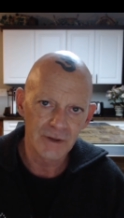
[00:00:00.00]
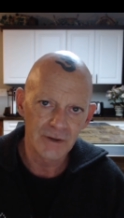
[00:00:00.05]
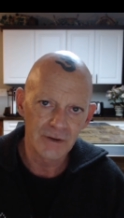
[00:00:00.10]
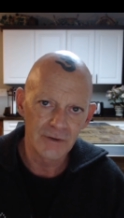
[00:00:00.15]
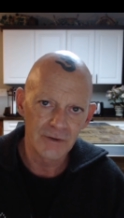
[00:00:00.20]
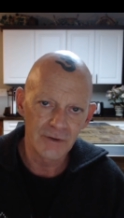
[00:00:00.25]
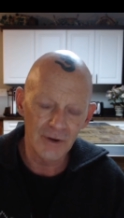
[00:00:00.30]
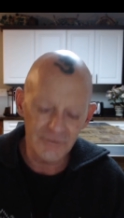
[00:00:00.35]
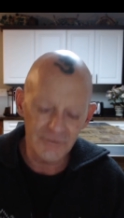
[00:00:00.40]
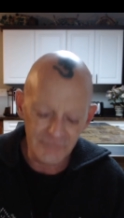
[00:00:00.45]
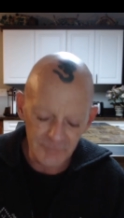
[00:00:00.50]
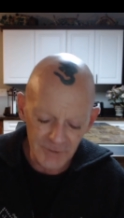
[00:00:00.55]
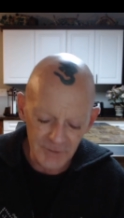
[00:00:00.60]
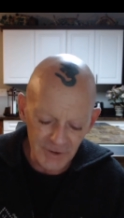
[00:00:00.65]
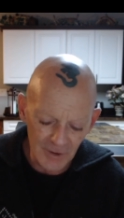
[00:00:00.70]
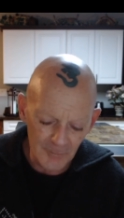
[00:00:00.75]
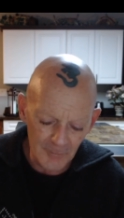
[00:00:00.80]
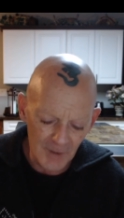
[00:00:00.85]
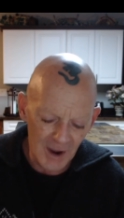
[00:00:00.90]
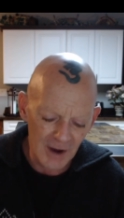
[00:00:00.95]
not to
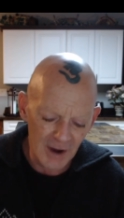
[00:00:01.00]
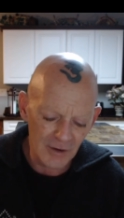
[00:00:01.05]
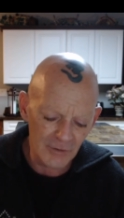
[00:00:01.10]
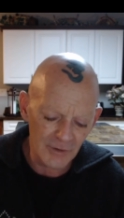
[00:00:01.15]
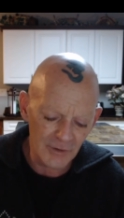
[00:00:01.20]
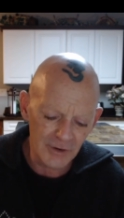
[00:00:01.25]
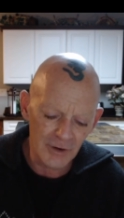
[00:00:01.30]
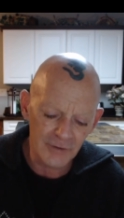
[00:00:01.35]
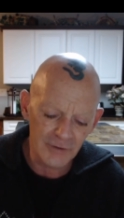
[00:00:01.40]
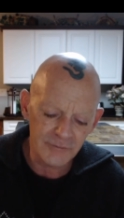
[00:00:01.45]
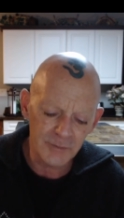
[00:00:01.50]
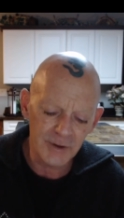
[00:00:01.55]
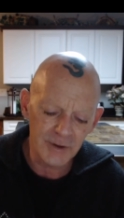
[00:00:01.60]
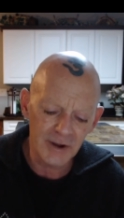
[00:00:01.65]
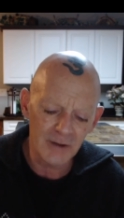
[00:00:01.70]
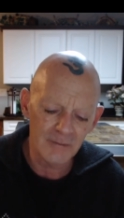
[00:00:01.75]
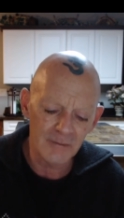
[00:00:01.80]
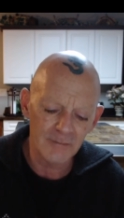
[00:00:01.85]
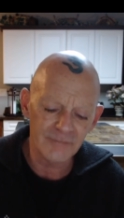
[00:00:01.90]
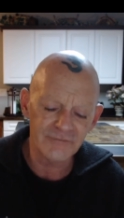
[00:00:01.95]
become angry, not to
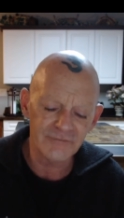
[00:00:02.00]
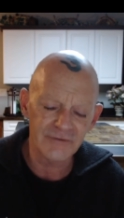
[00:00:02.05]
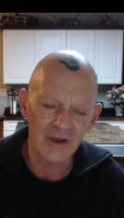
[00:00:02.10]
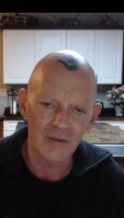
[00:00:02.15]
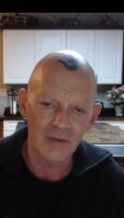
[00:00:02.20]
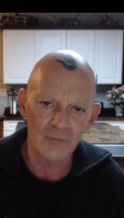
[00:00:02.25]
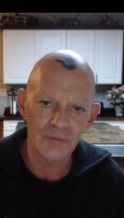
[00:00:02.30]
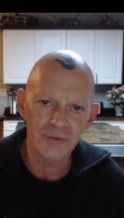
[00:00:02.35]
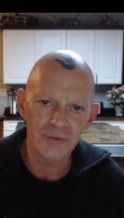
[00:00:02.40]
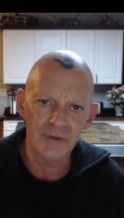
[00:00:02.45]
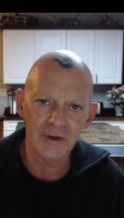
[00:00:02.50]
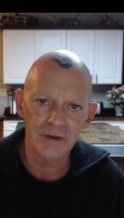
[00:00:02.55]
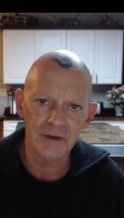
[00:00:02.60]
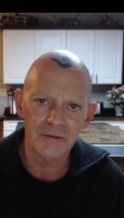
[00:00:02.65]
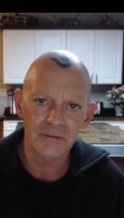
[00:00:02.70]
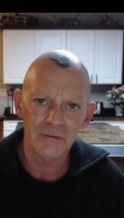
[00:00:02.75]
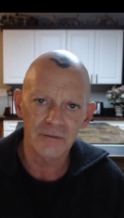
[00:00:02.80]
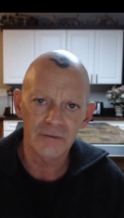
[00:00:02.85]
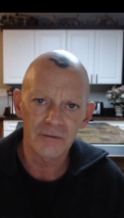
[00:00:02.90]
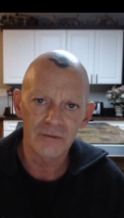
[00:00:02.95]
become upset with it,
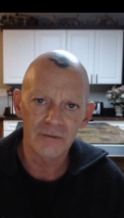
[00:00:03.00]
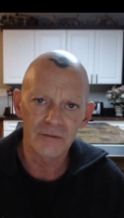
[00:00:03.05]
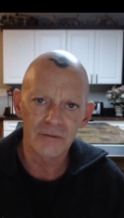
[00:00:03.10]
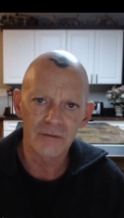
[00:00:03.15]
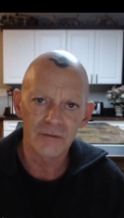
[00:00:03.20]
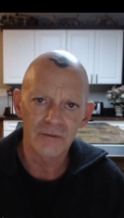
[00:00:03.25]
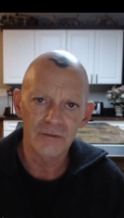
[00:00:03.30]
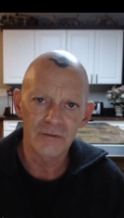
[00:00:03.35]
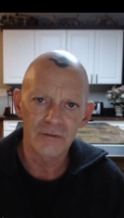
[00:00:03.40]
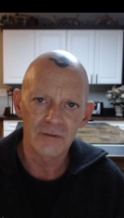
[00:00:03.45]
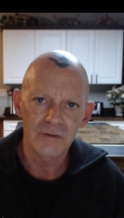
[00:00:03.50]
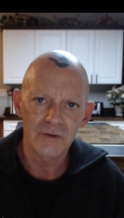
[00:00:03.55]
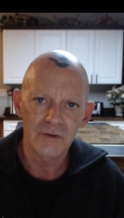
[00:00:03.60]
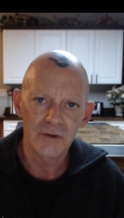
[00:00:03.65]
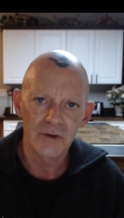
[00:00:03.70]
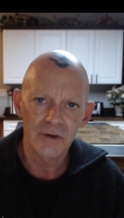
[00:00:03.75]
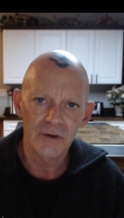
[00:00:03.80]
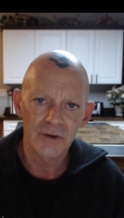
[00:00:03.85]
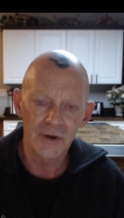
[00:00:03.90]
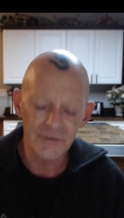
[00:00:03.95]

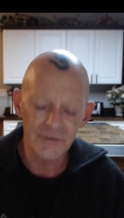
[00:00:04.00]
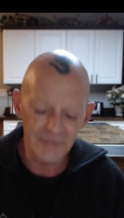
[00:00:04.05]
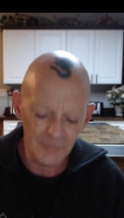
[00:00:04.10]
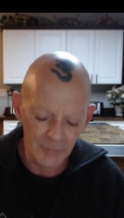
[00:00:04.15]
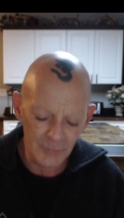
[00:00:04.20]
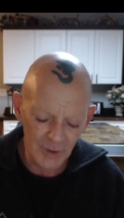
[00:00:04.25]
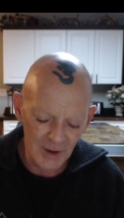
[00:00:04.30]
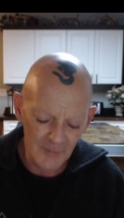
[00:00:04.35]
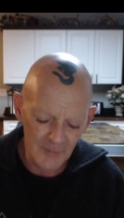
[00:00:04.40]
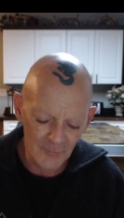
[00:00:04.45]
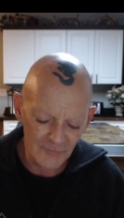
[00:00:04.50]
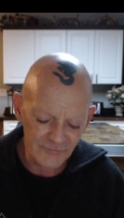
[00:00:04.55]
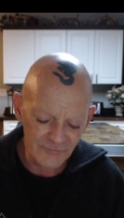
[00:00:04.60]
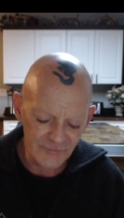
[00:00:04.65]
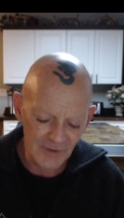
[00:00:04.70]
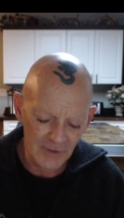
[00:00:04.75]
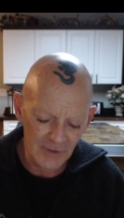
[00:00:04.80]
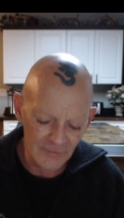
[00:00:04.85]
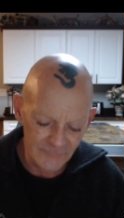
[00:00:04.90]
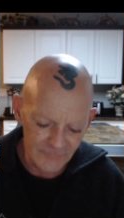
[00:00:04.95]
not to blame
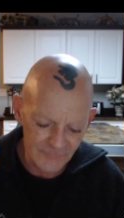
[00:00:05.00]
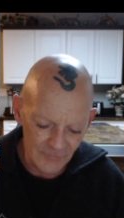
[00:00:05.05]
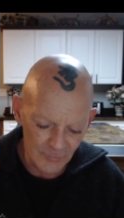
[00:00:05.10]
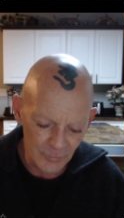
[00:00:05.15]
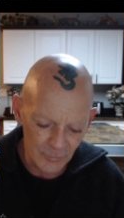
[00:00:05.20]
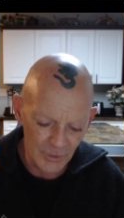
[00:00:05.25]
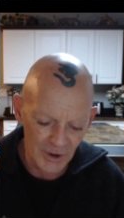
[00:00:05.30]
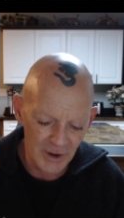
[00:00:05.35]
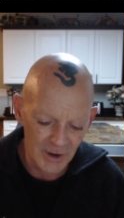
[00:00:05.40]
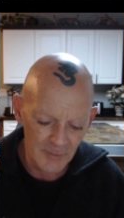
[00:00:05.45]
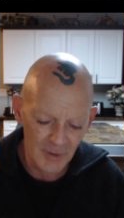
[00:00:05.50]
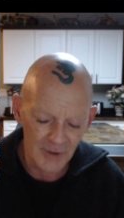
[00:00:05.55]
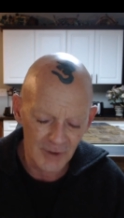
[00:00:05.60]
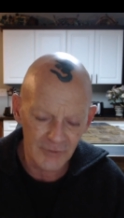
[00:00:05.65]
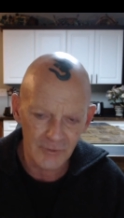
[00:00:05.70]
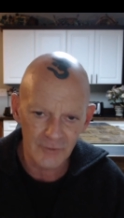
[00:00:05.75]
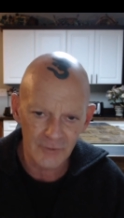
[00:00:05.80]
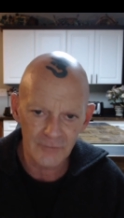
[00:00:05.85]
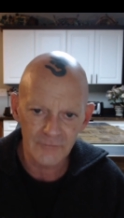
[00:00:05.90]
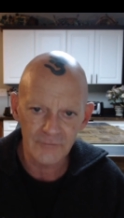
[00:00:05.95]
ourselves or blame
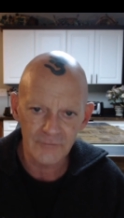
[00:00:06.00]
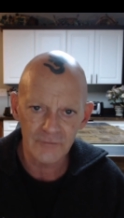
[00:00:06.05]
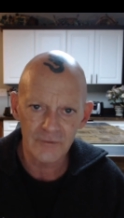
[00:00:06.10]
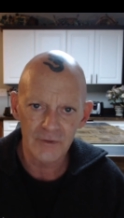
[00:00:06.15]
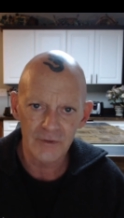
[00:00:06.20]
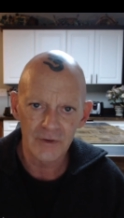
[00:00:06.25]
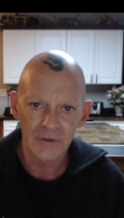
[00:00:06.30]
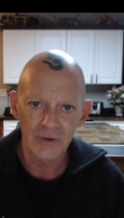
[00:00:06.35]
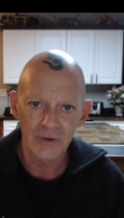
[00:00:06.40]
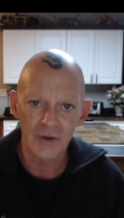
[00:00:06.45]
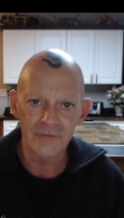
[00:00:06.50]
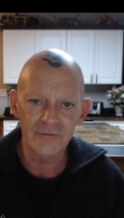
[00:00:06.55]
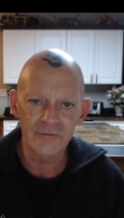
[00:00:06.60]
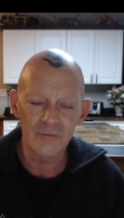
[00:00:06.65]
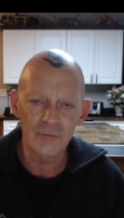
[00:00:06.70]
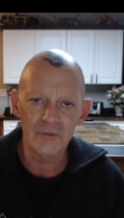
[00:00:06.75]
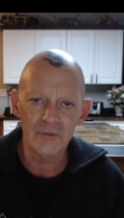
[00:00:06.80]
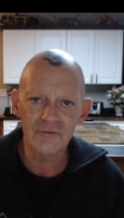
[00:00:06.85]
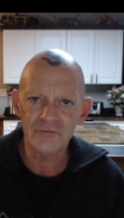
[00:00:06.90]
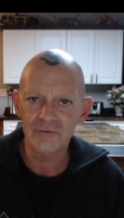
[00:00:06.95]
others, not to
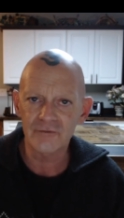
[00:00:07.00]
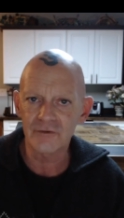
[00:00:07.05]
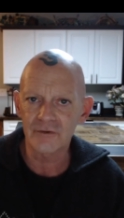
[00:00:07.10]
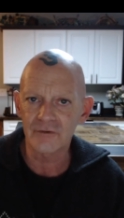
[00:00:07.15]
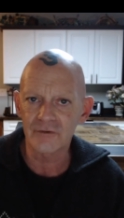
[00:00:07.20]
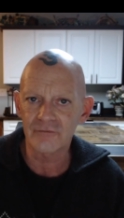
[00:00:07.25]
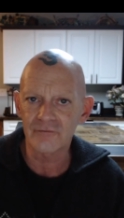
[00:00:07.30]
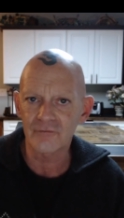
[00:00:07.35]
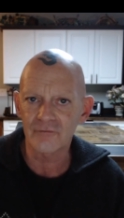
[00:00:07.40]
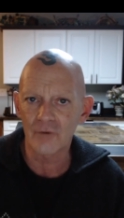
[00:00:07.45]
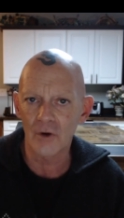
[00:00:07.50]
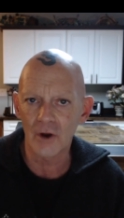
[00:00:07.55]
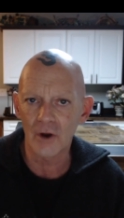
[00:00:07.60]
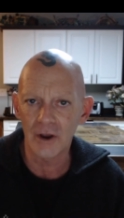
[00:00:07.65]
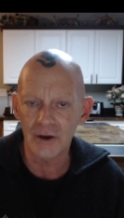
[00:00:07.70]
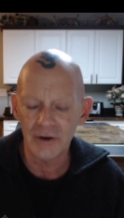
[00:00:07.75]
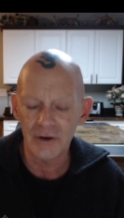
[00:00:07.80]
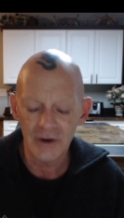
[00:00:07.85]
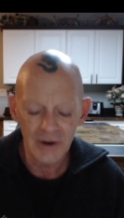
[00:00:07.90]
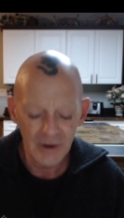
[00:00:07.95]
wish to destroy
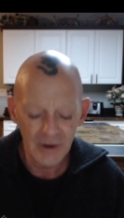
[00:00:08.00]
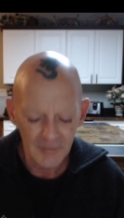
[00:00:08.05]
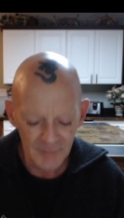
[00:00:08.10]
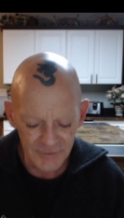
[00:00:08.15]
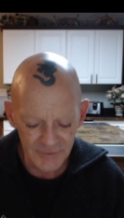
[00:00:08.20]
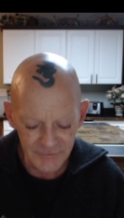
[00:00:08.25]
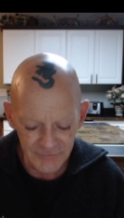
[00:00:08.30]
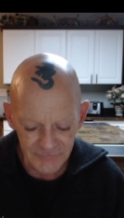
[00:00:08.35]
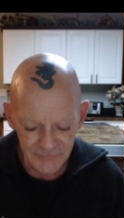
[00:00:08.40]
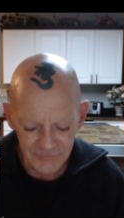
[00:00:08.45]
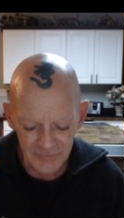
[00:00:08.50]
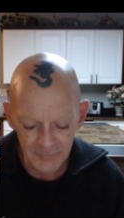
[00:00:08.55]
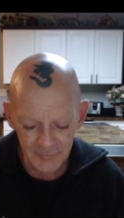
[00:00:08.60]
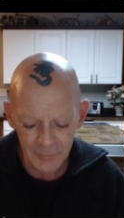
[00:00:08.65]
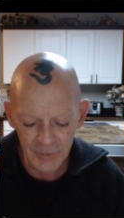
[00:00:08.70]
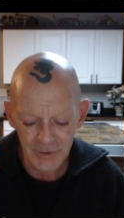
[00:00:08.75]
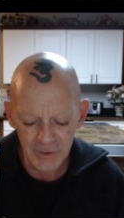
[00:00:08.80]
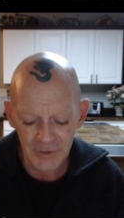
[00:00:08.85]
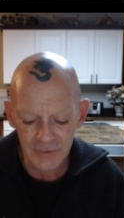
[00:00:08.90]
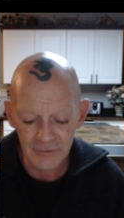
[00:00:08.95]
it, but to
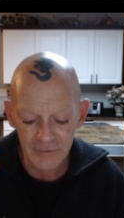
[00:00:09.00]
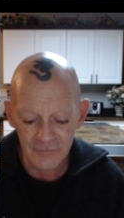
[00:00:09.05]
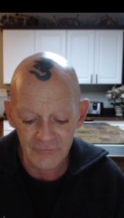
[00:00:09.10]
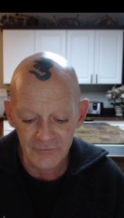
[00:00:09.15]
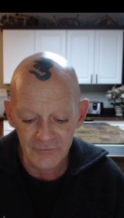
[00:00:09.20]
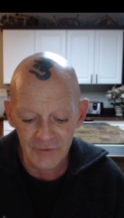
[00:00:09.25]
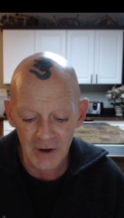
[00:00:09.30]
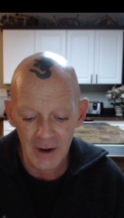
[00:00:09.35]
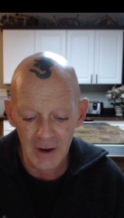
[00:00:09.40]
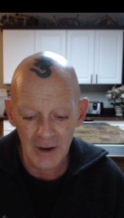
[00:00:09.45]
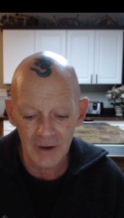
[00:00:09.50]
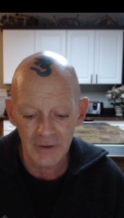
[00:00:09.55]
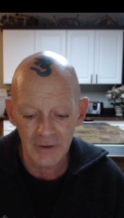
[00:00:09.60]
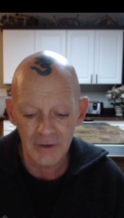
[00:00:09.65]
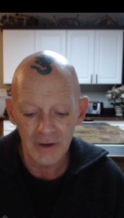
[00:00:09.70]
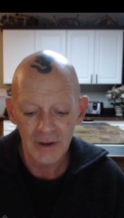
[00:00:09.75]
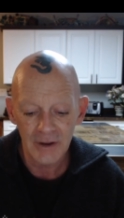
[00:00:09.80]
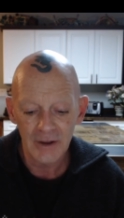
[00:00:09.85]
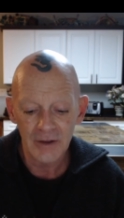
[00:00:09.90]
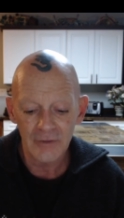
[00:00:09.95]
simply understand
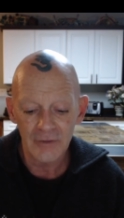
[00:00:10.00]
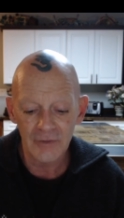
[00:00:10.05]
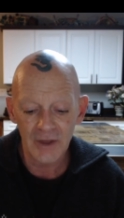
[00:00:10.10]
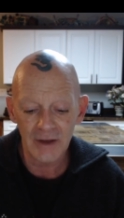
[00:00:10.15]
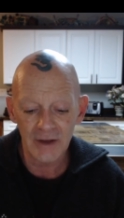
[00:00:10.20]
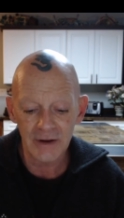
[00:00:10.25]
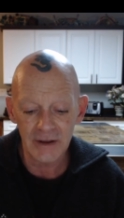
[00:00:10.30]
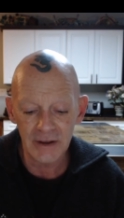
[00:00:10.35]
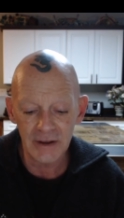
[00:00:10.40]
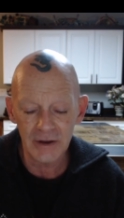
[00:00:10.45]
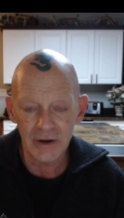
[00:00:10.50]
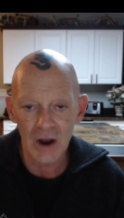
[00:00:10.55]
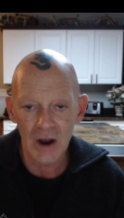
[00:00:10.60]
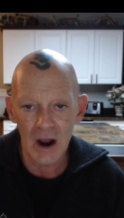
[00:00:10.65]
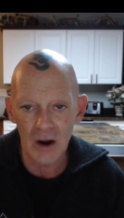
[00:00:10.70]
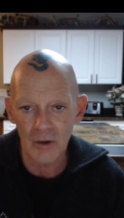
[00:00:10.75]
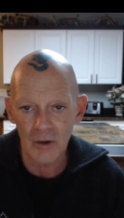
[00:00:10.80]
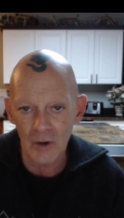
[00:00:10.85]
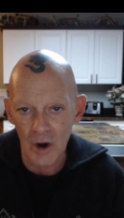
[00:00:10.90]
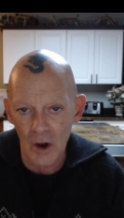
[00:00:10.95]
that in
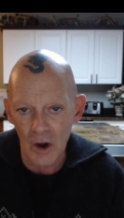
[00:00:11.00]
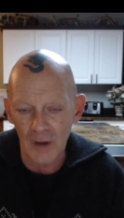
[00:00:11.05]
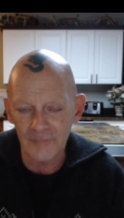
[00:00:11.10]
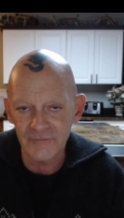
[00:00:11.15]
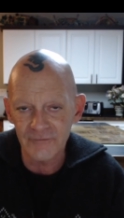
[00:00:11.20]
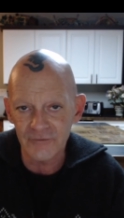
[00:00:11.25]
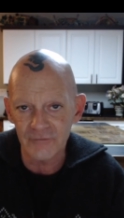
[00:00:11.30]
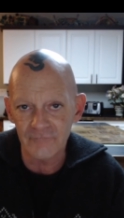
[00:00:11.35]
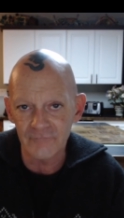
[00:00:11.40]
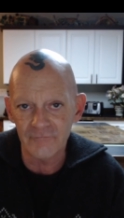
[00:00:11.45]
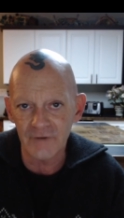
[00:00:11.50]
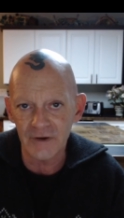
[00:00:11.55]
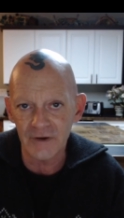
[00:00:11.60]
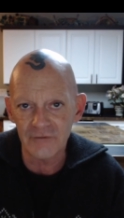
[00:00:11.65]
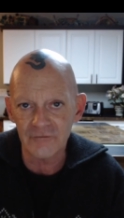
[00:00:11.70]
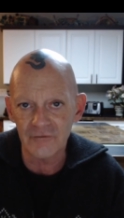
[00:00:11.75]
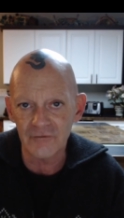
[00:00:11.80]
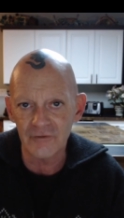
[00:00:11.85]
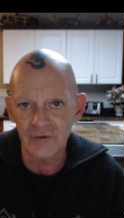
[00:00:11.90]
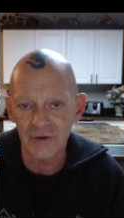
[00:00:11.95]
our
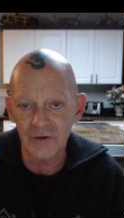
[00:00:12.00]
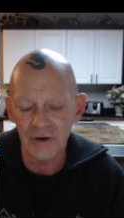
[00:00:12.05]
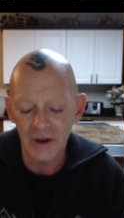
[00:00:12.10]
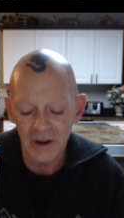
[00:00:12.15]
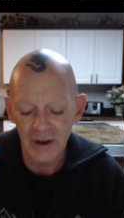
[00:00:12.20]
observation,